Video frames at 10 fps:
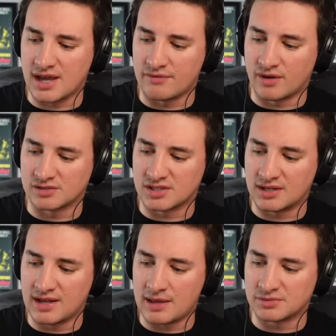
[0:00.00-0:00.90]
FRC
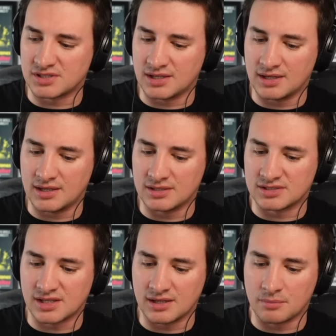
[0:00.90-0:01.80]
and
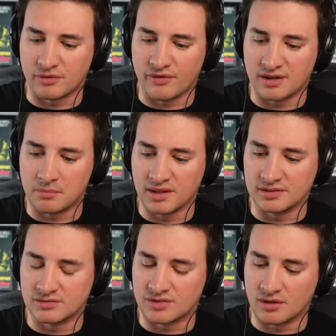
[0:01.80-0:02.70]
MCEC provided
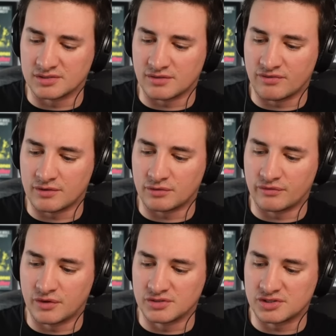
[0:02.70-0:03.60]
millions of dollars in federal
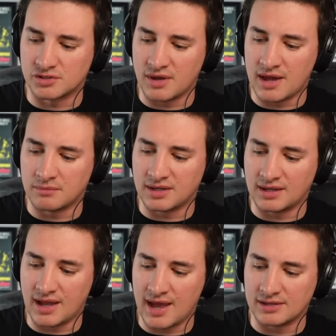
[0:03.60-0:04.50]
funds to
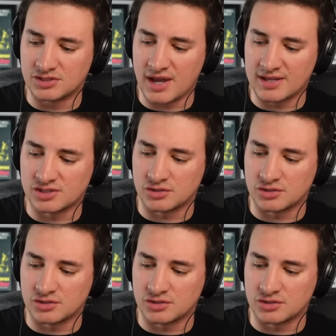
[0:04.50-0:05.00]
MDHS,